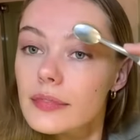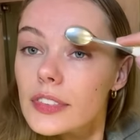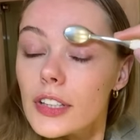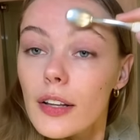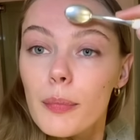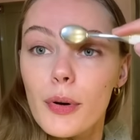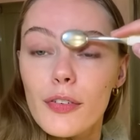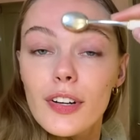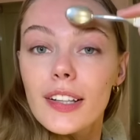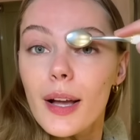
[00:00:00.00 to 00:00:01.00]
It's not the
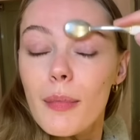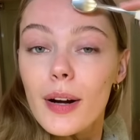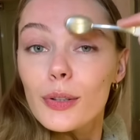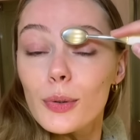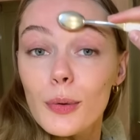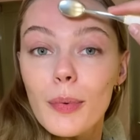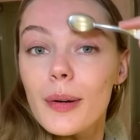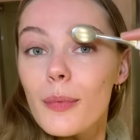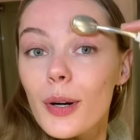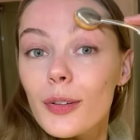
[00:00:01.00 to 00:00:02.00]
perfect eyebrow tool, but
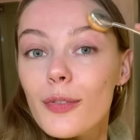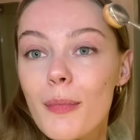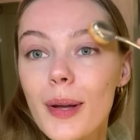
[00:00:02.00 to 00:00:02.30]
it works for